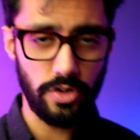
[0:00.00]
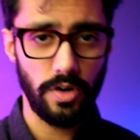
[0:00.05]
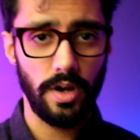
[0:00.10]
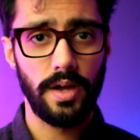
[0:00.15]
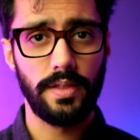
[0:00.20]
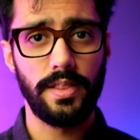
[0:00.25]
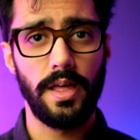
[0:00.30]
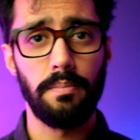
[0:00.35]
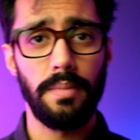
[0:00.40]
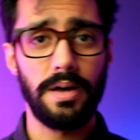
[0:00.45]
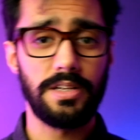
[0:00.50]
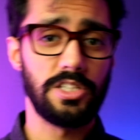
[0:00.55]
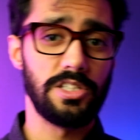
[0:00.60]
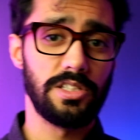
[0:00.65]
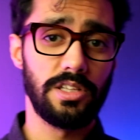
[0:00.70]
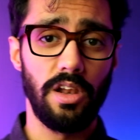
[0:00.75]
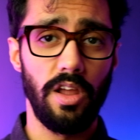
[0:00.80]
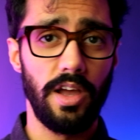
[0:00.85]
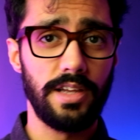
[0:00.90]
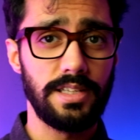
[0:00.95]
dryer that
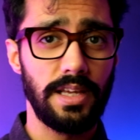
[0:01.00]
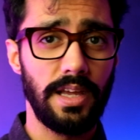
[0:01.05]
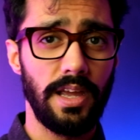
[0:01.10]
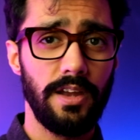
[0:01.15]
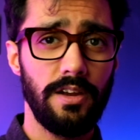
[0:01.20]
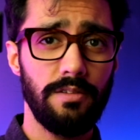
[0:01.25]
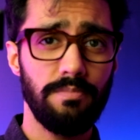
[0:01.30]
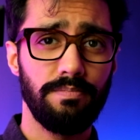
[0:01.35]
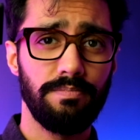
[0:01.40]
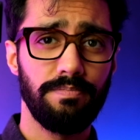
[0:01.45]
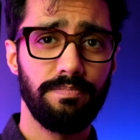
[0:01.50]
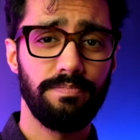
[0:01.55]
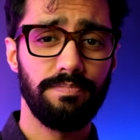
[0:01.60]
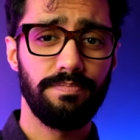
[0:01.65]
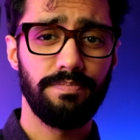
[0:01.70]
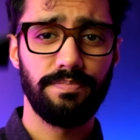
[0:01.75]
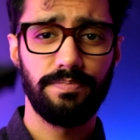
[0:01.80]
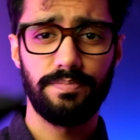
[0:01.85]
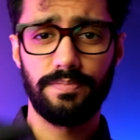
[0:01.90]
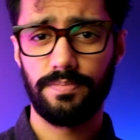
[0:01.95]
matches the lighting here.
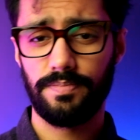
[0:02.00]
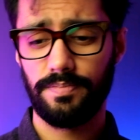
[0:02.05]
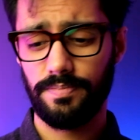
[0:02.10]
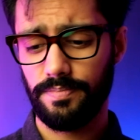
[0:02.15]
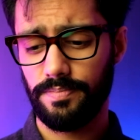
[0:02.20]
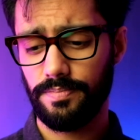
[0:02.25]
Let's